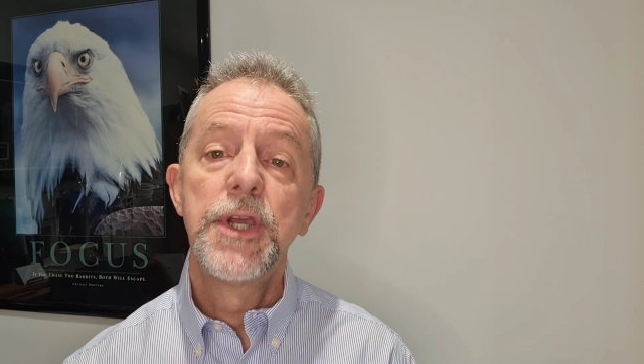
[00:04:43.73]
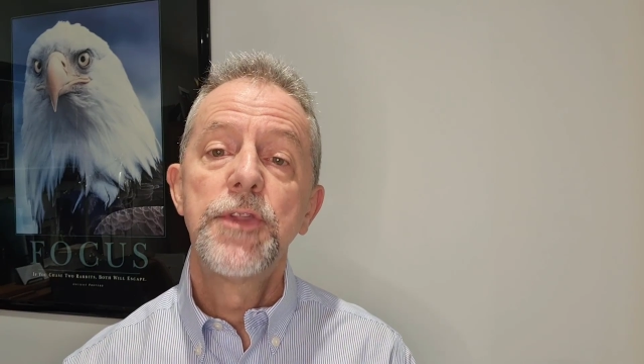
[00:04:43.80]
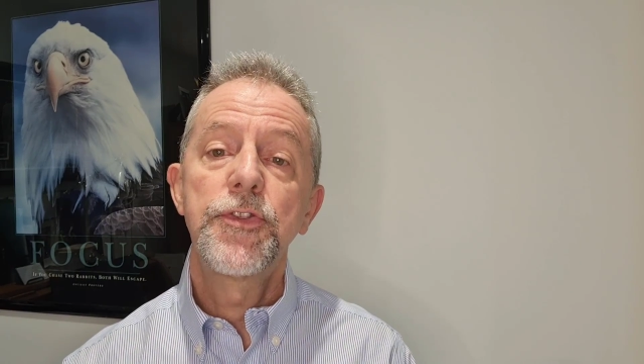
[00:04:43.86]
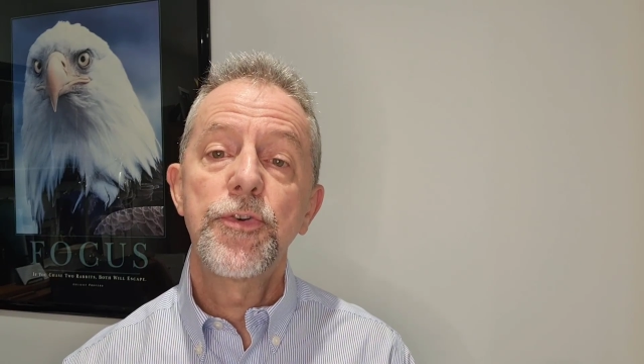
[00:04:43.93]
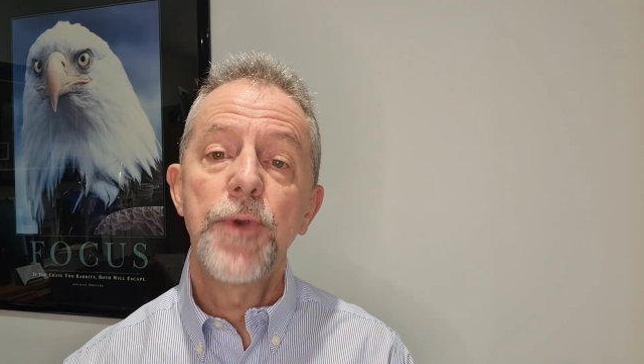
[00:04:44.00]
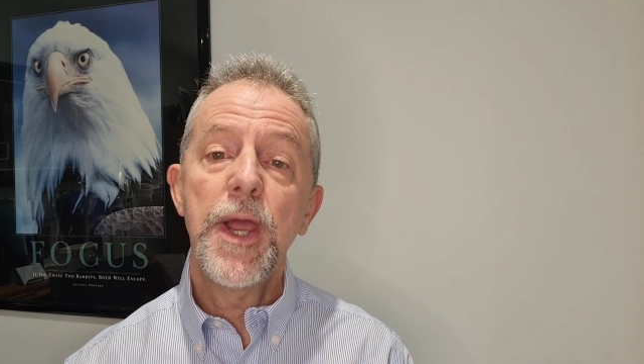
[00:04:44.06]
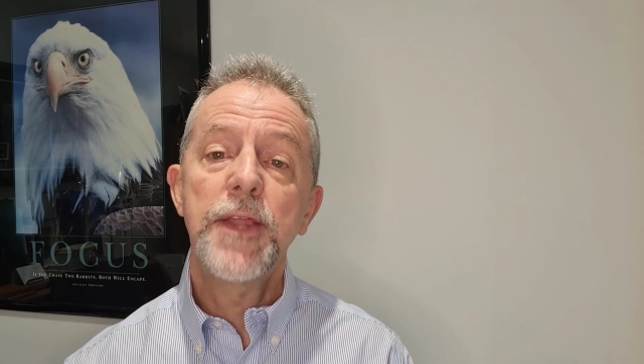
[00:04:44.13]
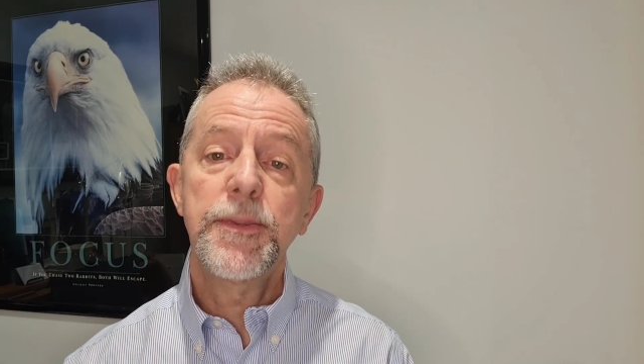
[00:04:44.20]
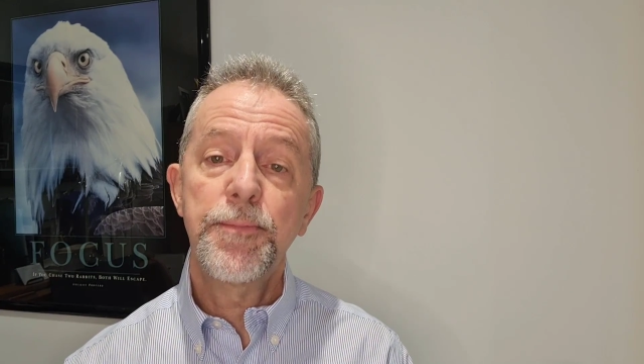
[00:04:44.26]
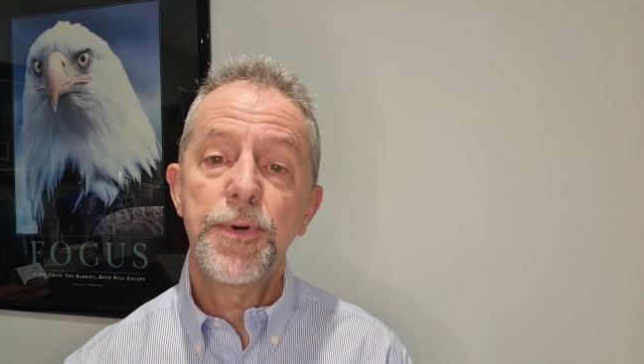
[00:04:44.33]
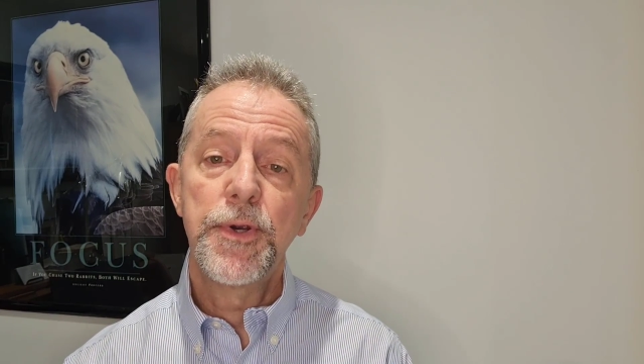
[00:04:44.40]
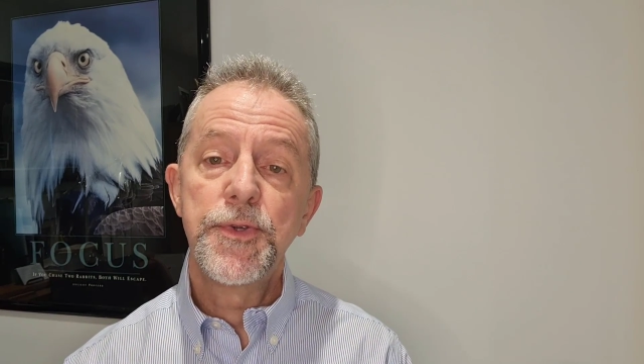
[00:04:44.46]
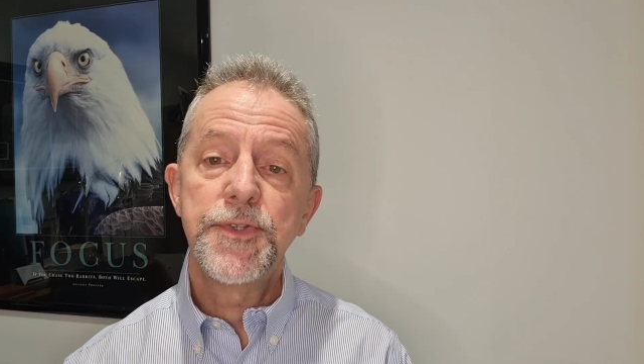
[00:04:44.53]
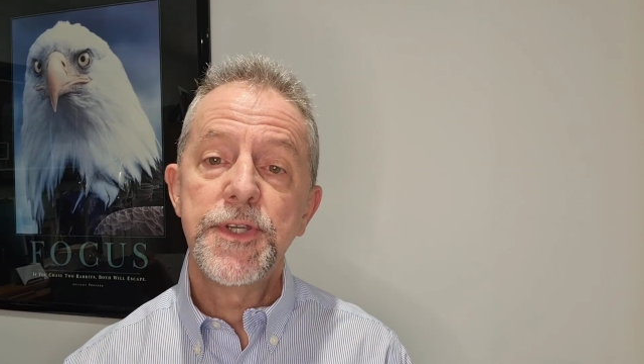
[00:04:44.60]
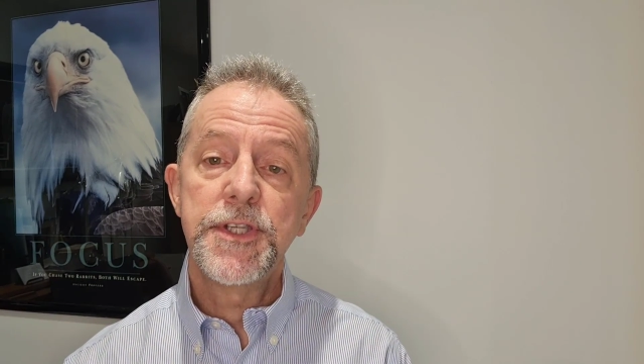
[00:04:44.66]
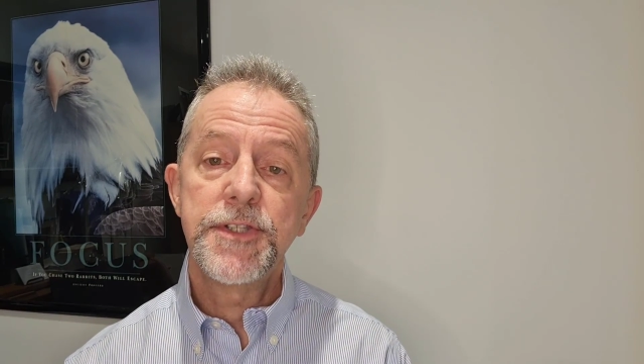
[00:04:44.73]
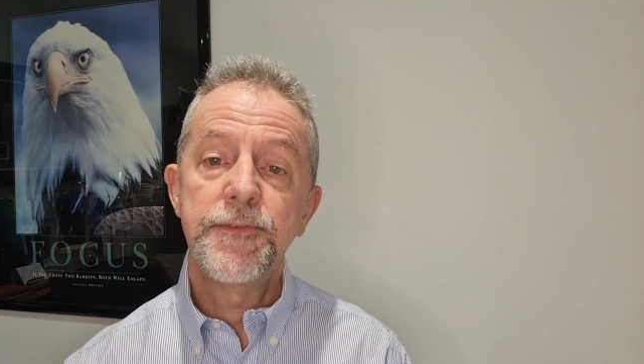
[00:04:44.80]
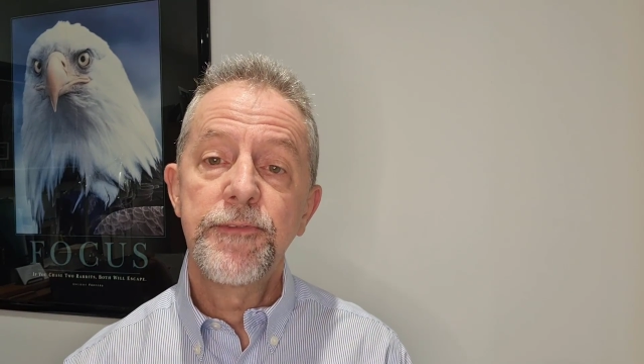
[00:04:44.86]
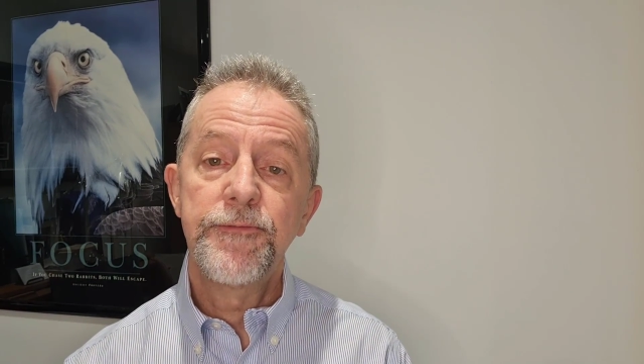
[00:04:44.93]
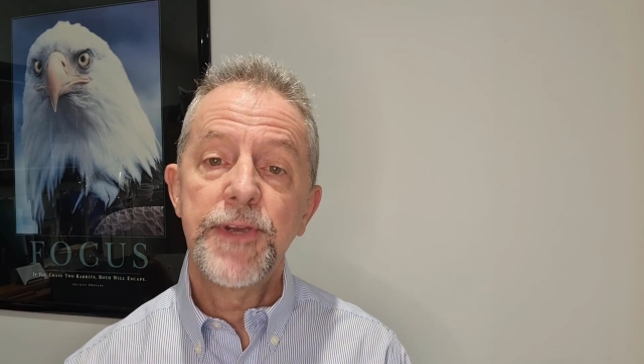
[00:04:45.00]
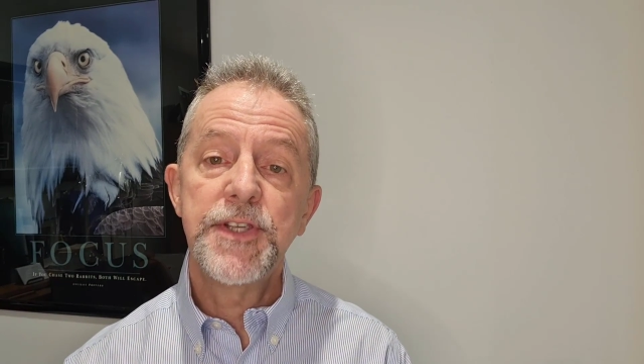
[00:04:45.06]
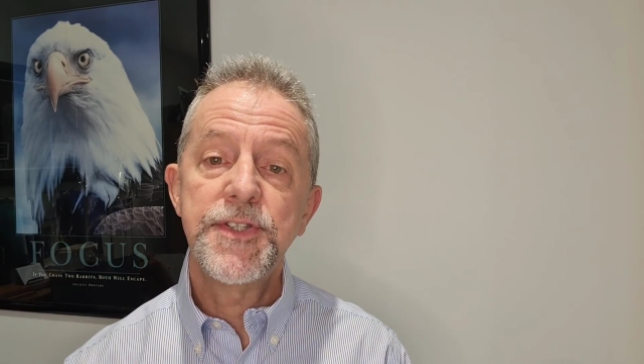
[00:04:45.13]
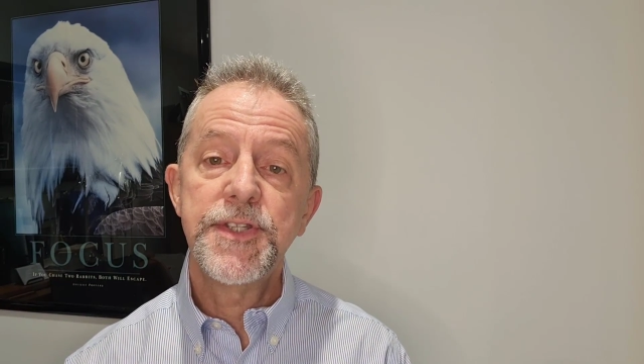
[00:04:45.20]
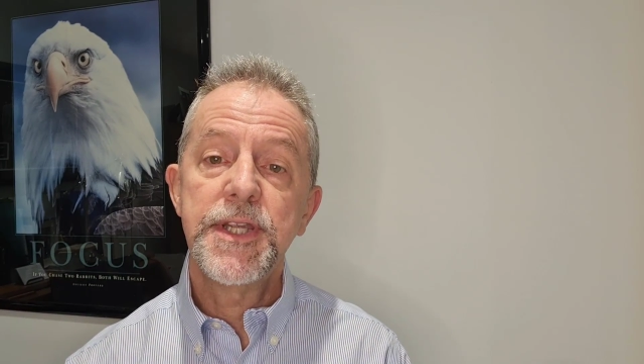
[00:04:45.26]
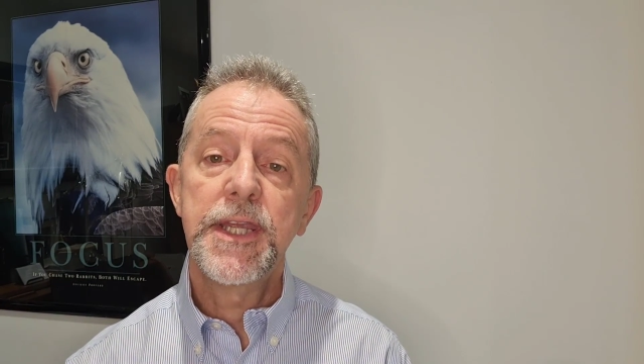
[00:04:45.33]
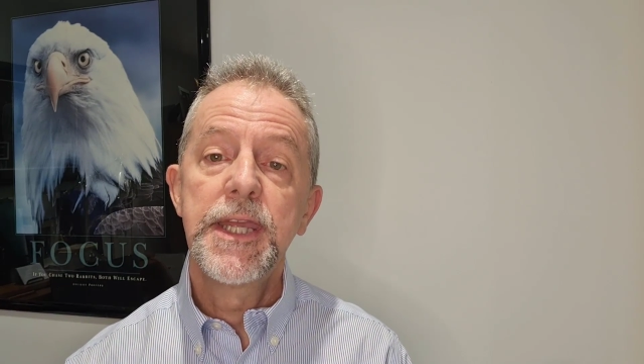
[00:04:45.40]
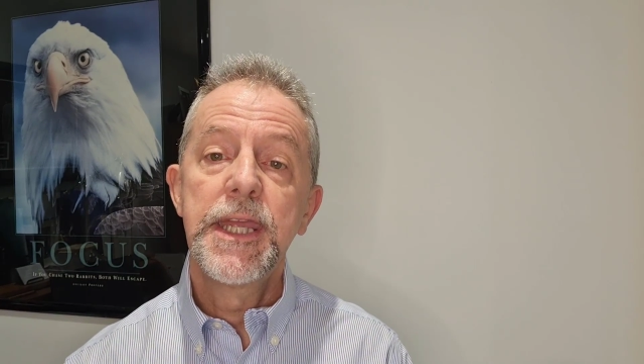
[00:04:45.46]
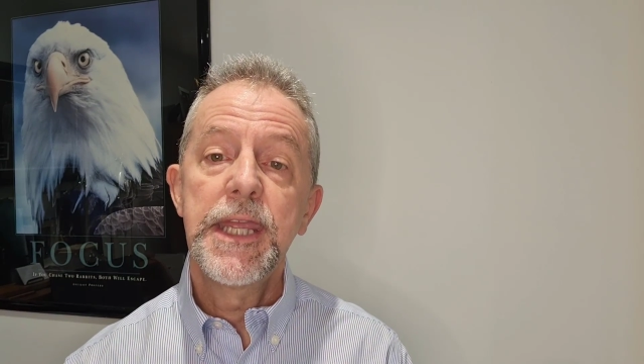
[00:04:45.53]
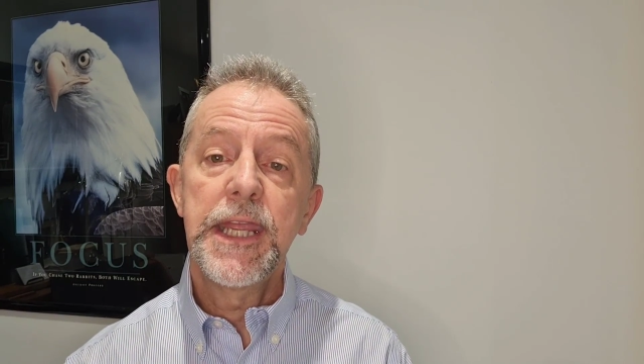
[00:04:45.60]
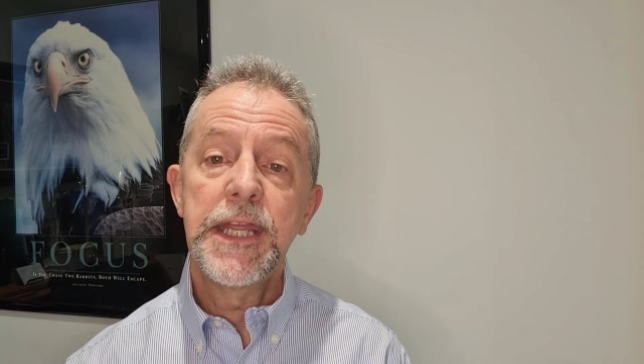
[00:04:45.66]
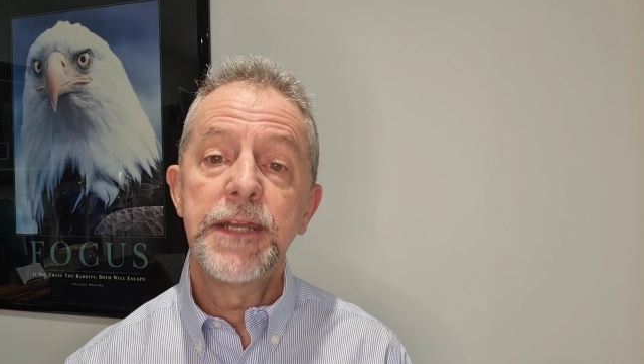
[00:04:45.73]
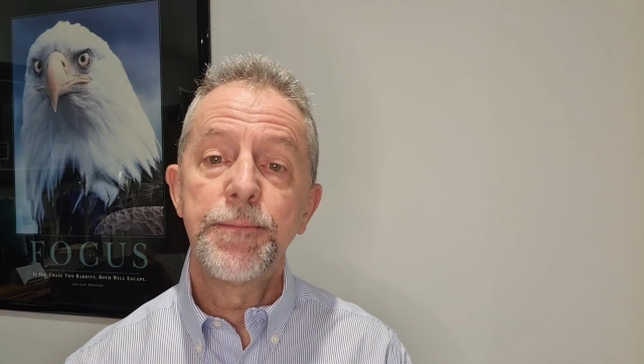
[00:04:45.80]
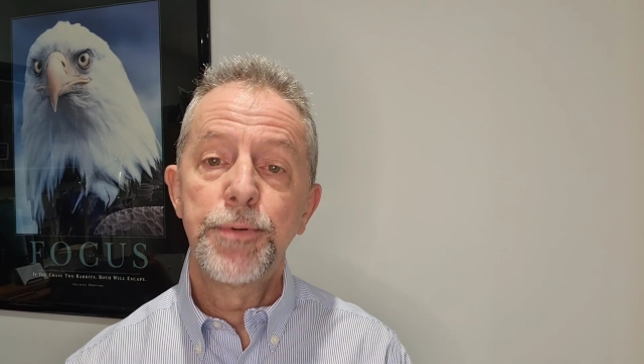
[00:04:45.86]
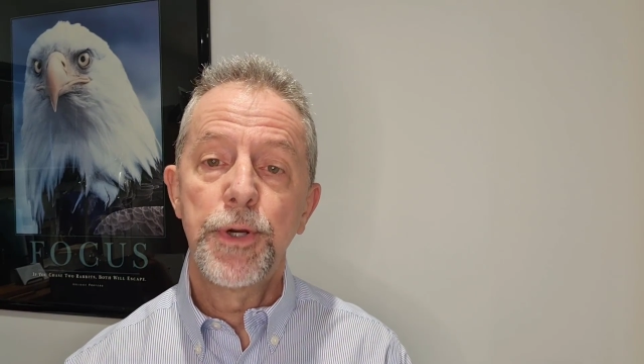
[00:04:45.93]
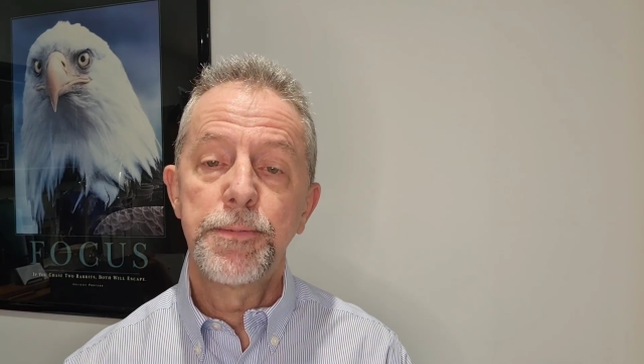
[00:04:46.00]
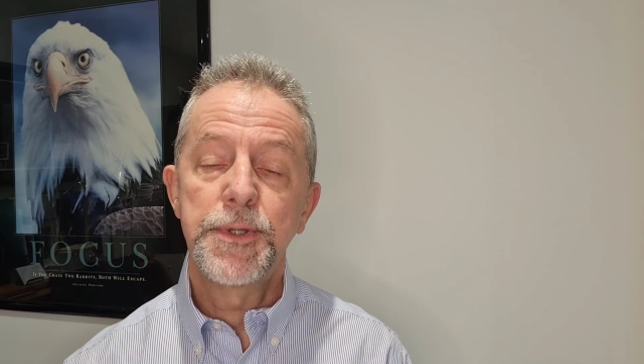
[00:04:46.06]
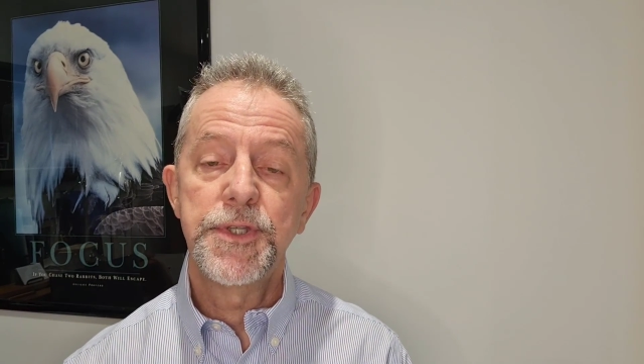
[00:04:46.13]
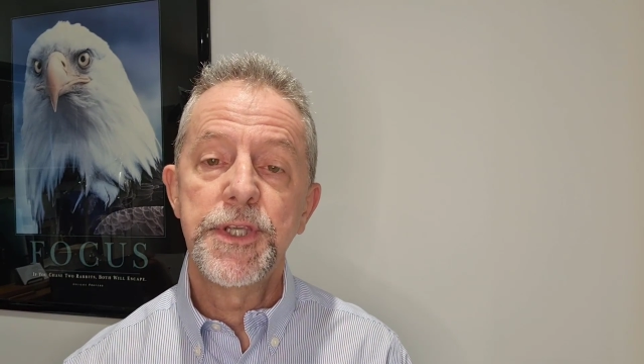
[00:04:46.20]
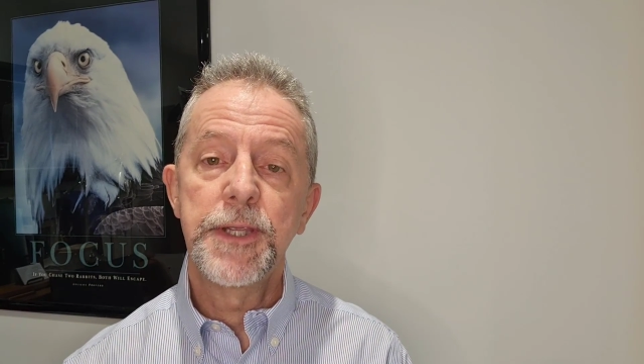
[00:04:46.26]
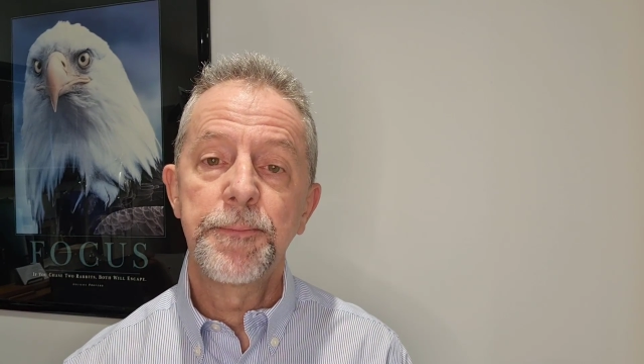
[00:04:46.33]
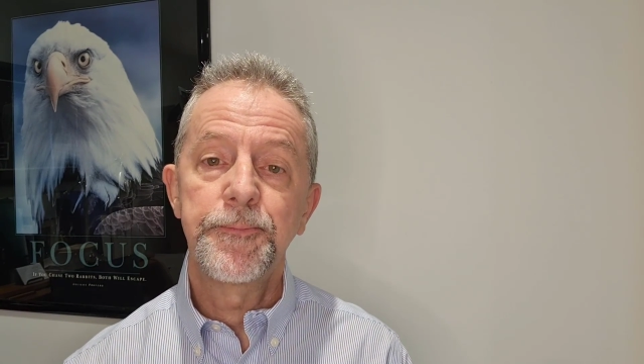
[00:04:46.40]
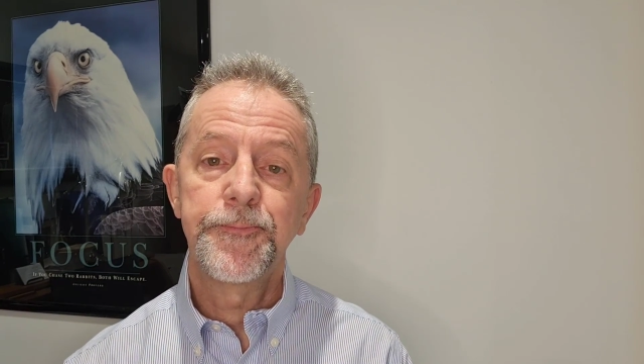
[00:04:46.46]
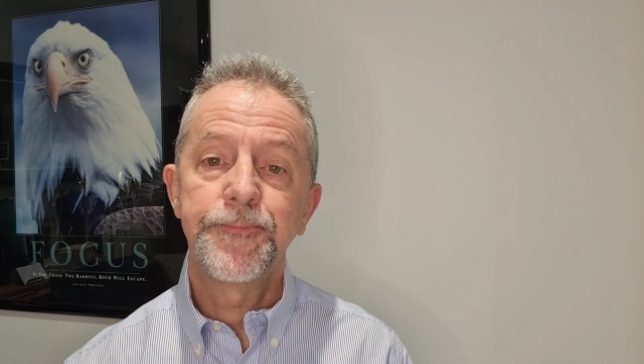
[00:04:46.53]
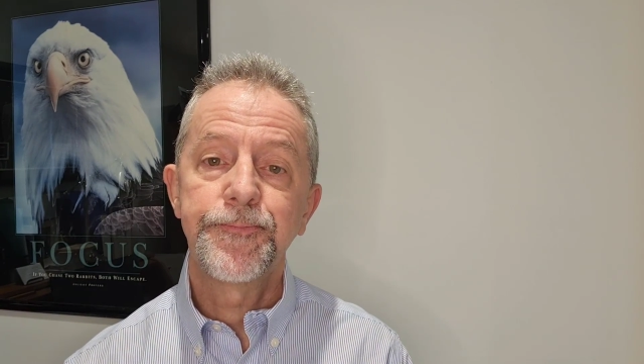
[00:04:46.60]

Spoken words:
throughout the process of investing in a property.